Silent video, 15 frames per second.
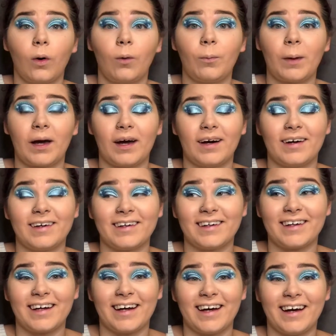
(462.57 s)
my gosh,
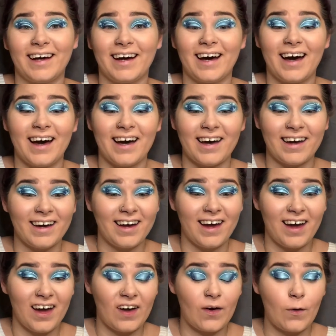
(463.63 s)
I
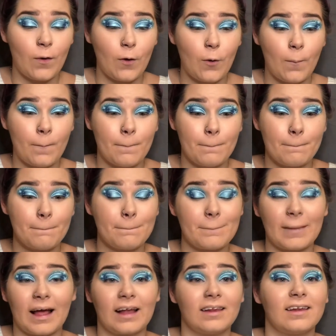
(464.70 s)

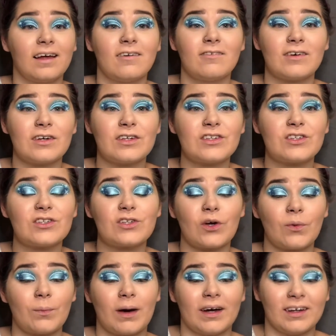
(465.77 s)
love it so
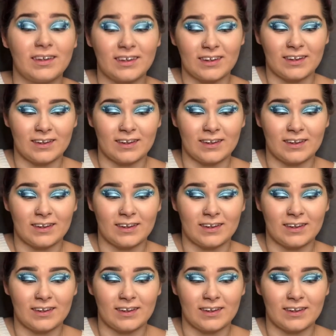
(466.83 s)
much.